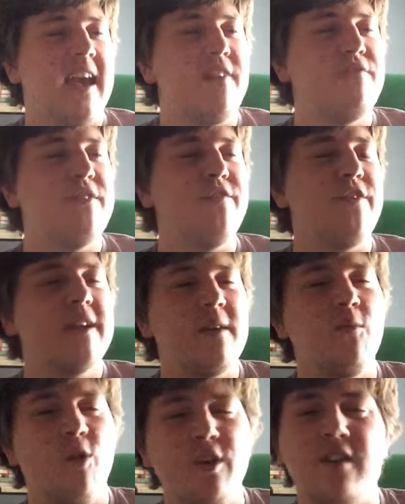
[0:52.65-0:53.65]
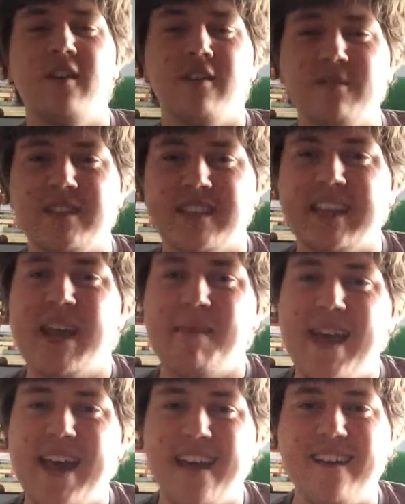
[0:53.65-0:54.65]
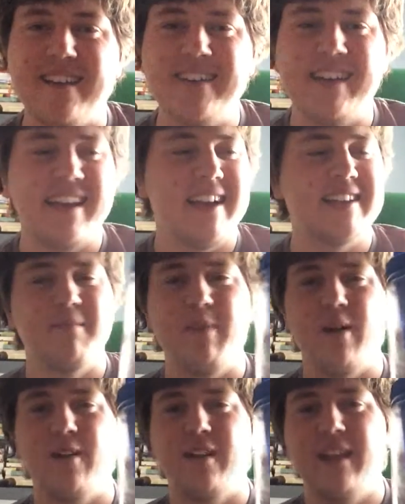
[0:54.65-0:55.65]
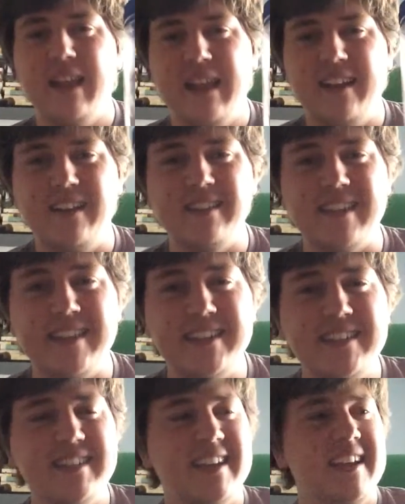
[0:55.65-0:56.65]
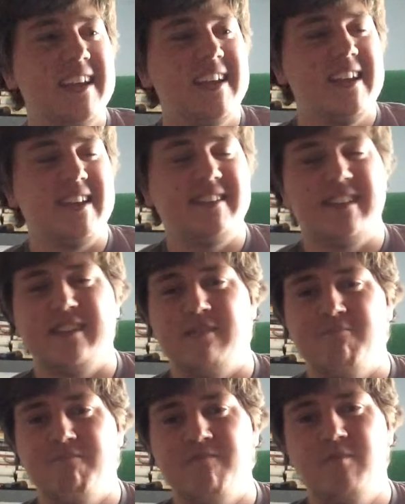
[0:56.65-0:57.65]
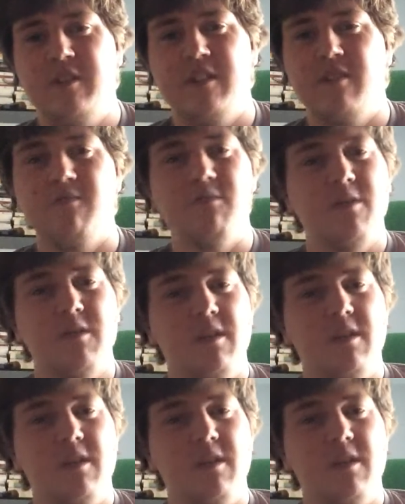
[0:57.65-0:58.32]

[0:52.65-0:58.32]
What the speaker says: Every fucking white guy with the same haircut has a bottle like this that says, you know,